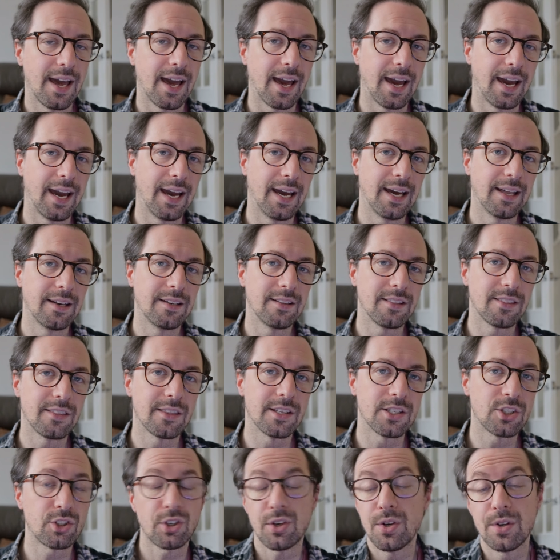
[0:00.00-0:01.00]
And
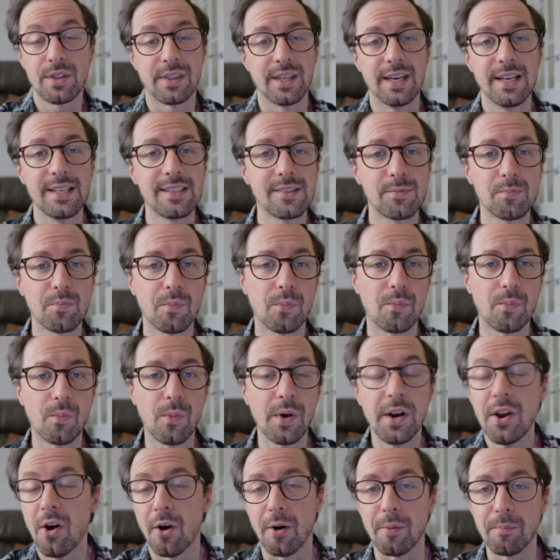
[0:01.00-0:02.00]
the truth is,
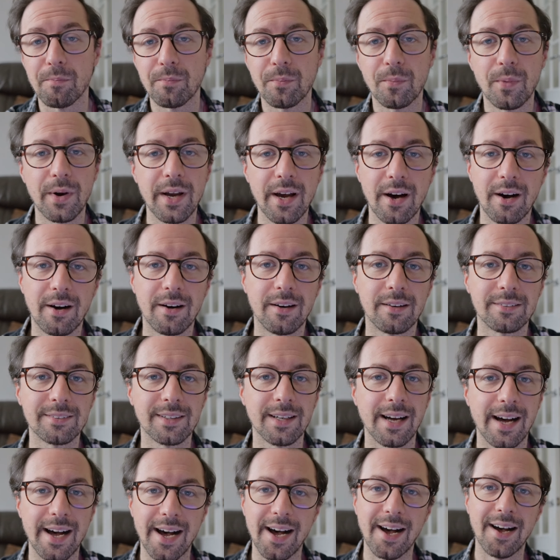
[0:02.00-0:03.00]
we're not. We are
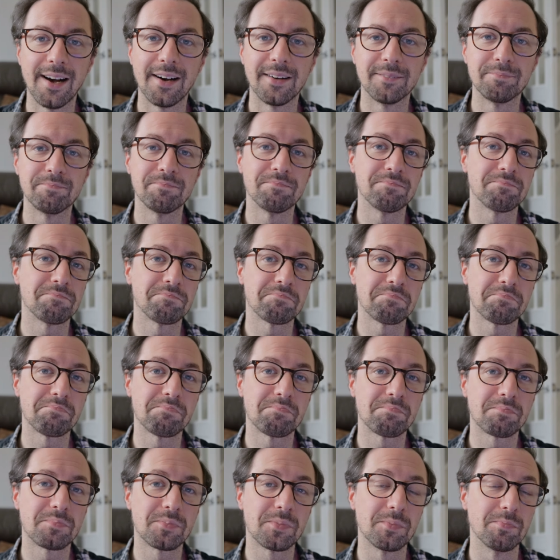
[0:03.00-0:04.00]

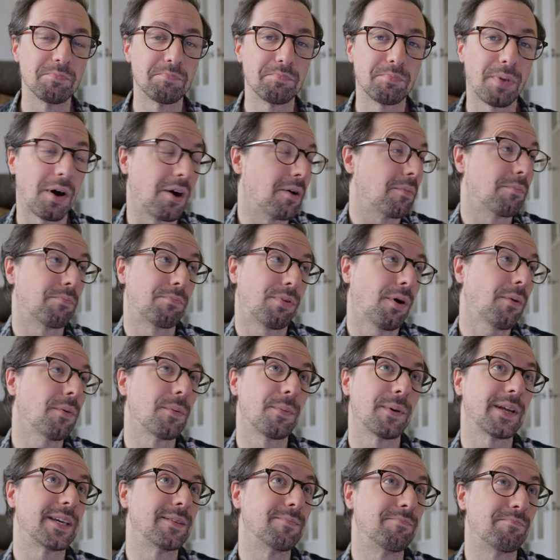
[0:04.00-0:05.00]

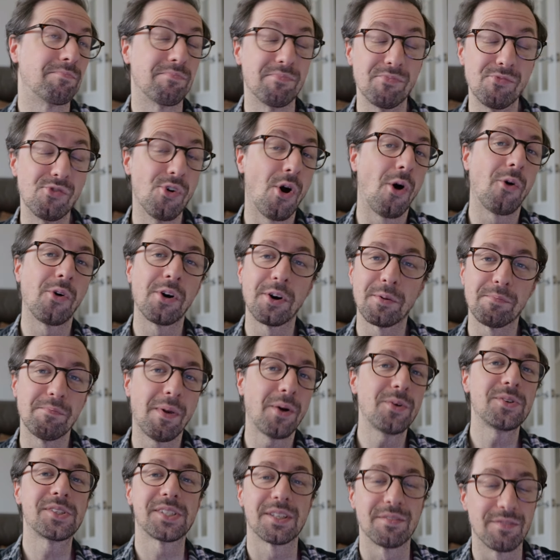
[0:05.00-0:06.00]
probably wrong
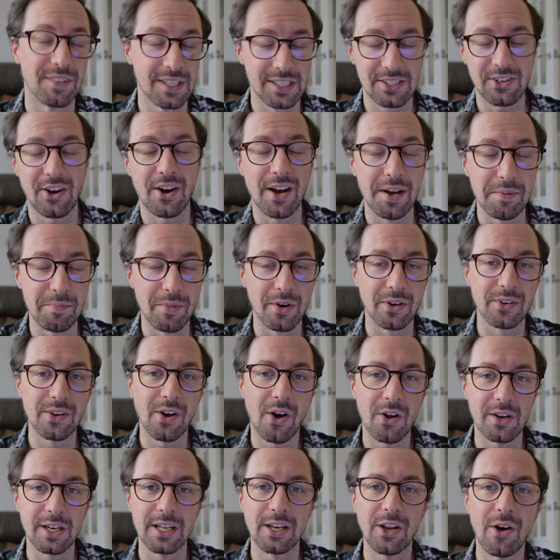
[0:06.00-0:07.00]
most of the time
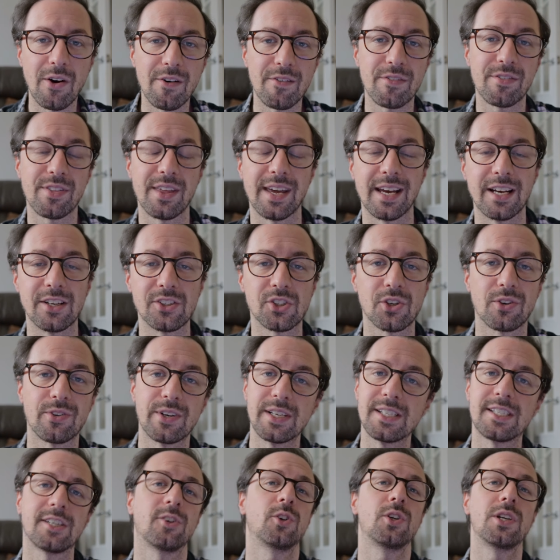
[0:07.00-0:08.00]
on a lot of things, or
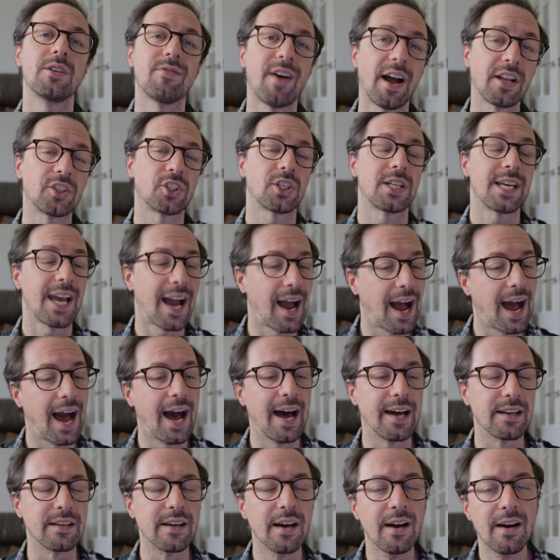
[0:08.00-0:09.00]
until you've actually
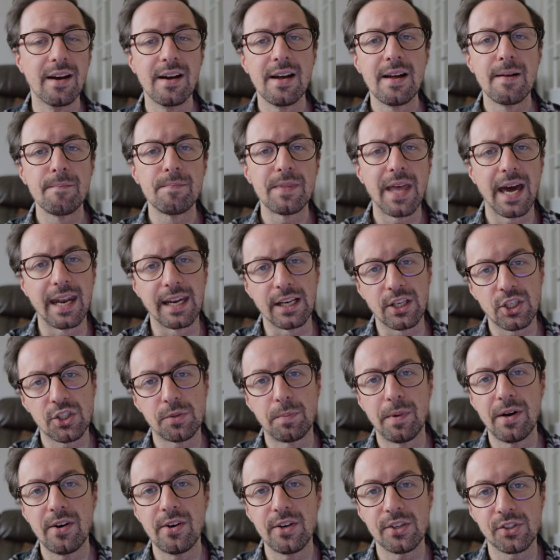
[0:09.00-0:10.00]
had an
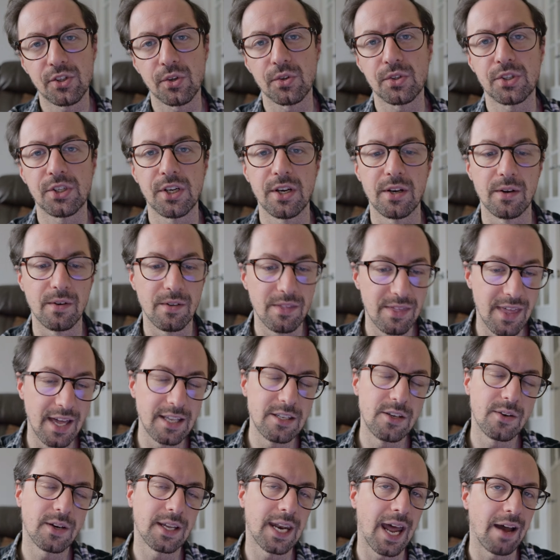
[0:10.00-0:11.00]
experience or two,
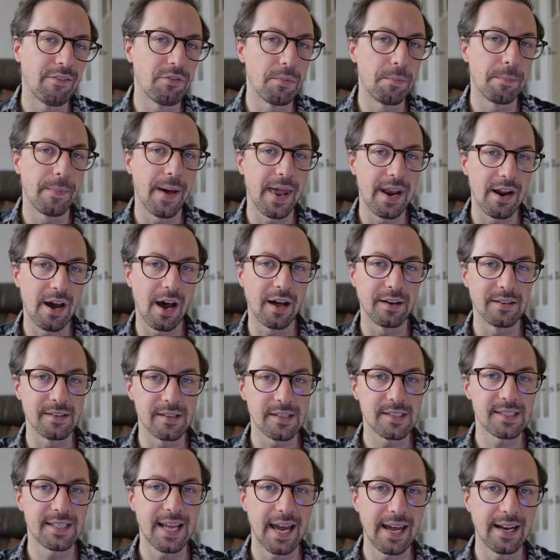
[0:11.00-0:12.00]
then you can have a better
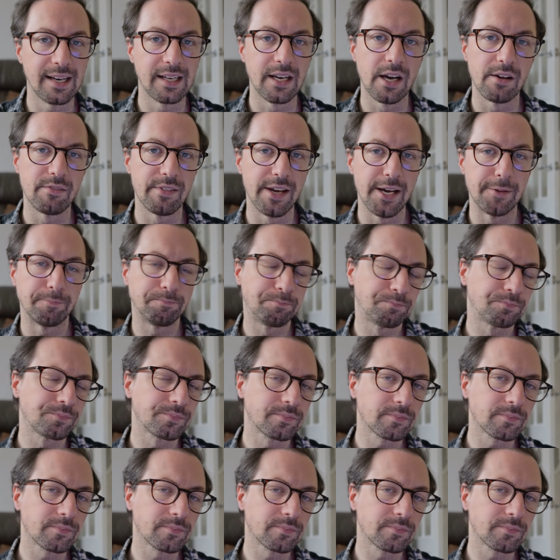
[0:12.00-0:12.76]
understanding of it.